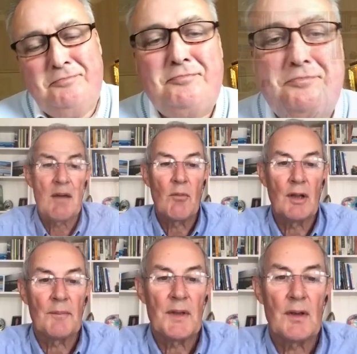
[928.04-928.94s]

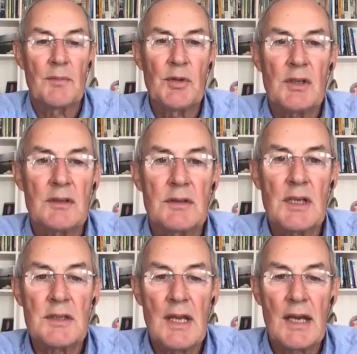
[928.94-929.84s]
Well, the book
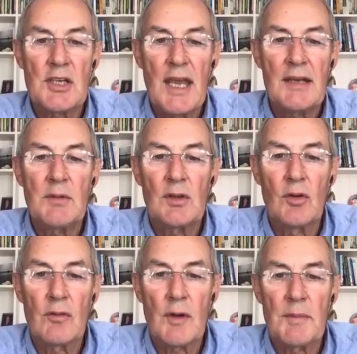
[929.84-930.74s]
doesn't actually end with
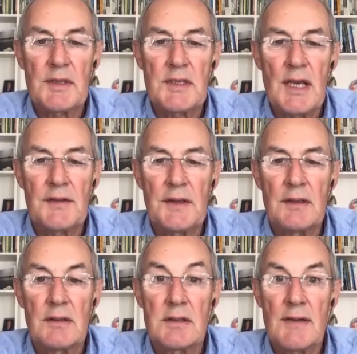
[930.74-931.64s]
Lord Robert's death
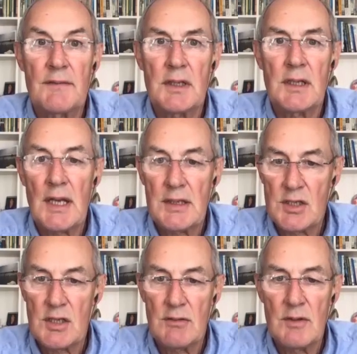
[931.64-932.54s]
in
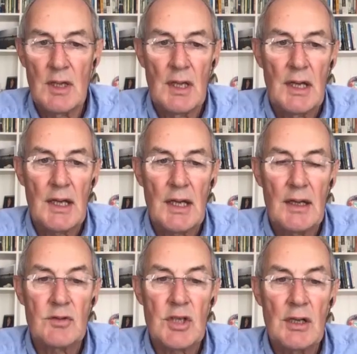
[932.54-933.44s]
1782.
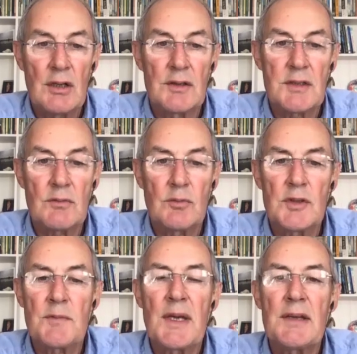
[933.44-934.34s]
Charles
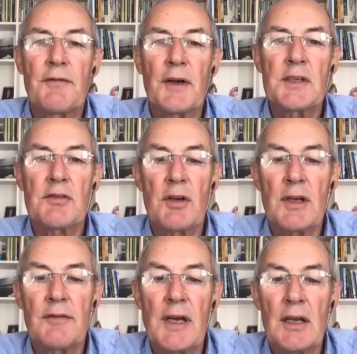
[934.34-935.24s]
was made
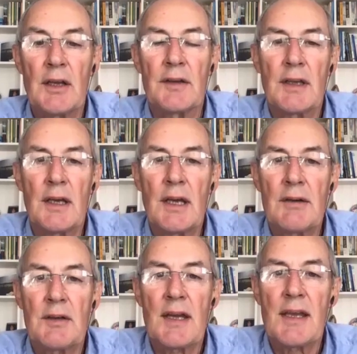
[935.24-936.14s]
Viceroy of Ireland.
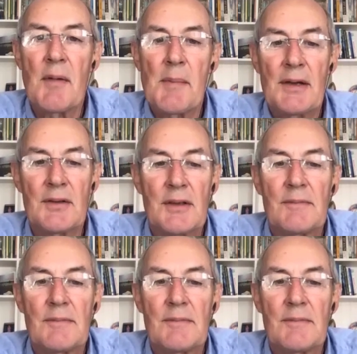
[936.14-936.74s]
How did that come about?